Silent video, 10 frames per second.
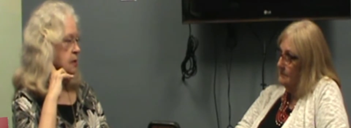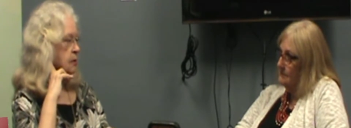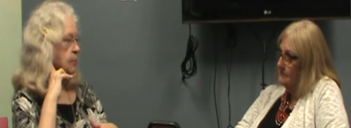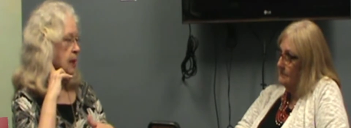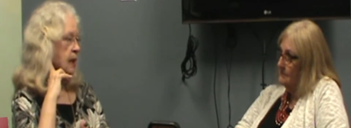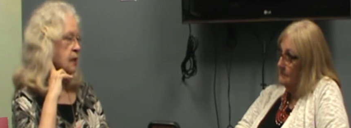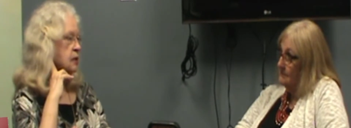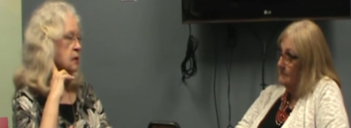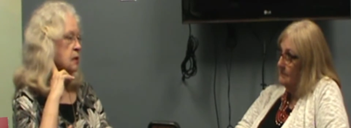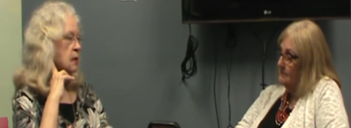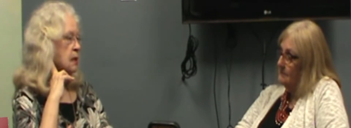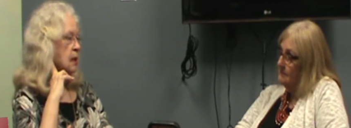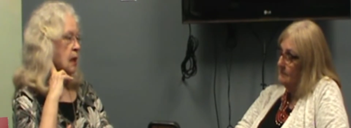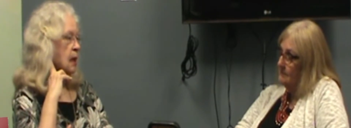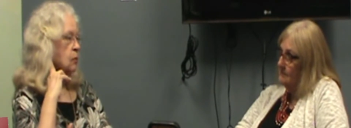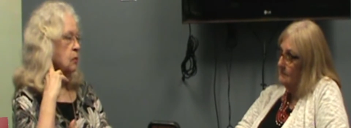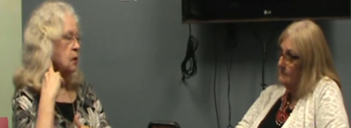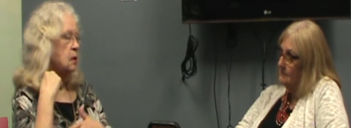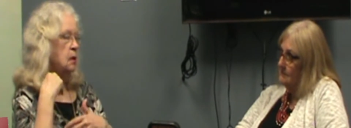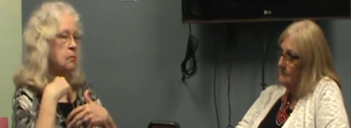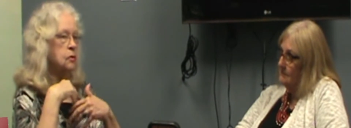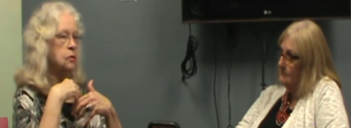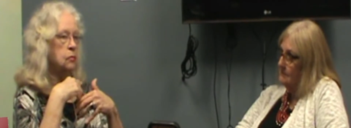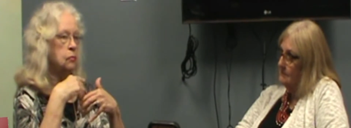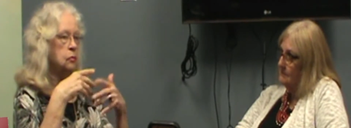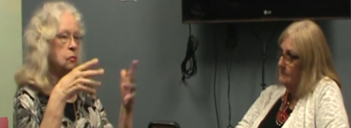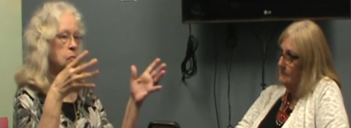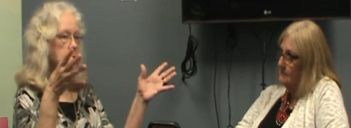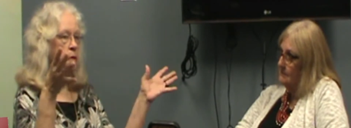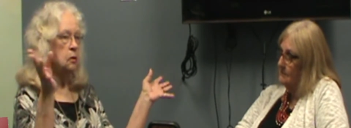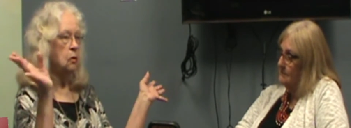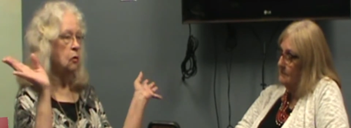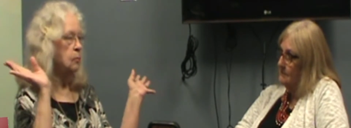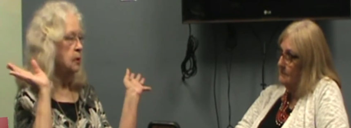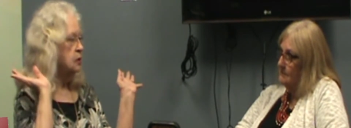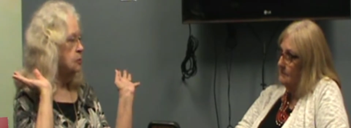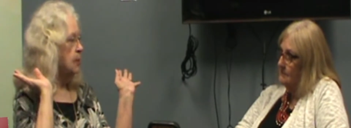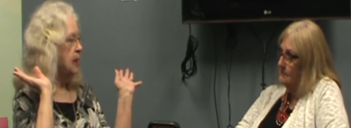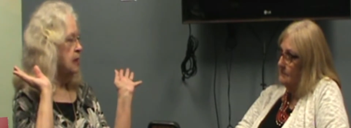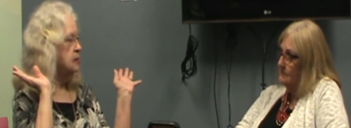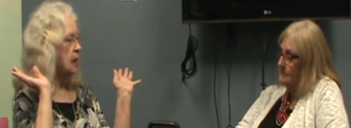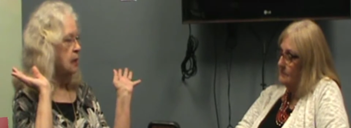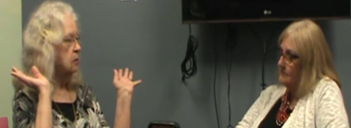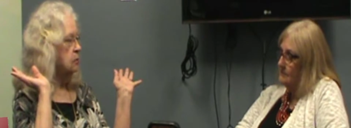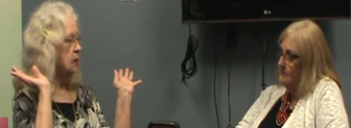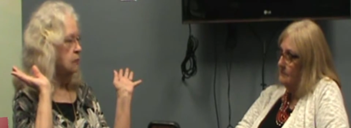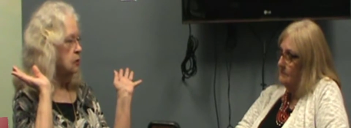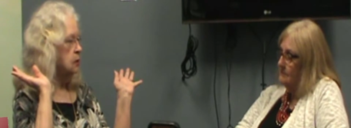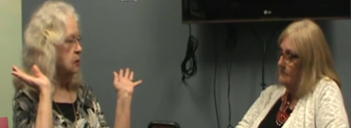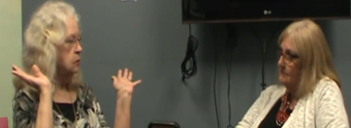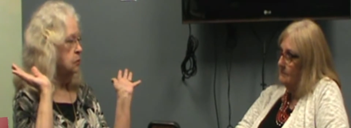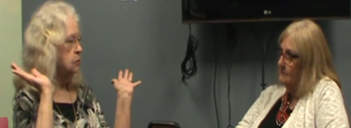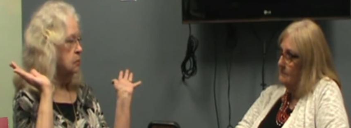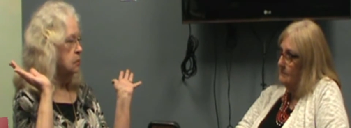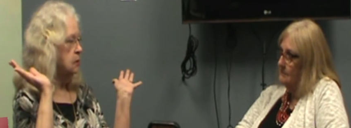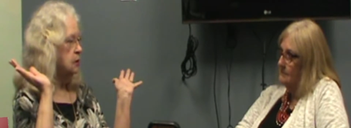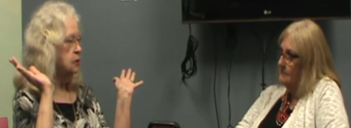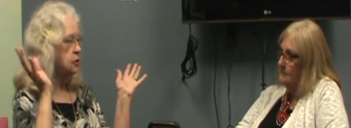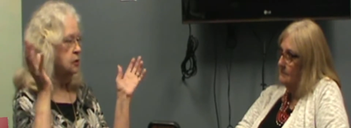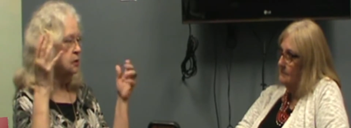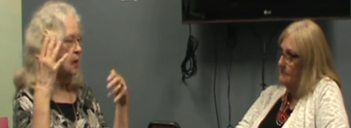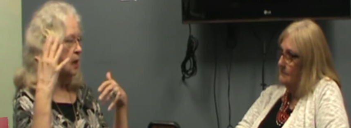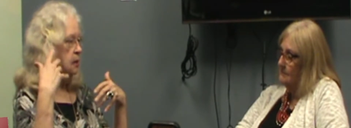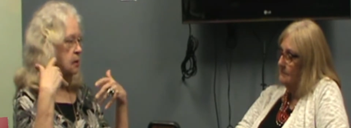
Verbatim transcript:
Speaker 1: I paint. And when it comes to rooms and a whole big space, I don't have a clue. It's just not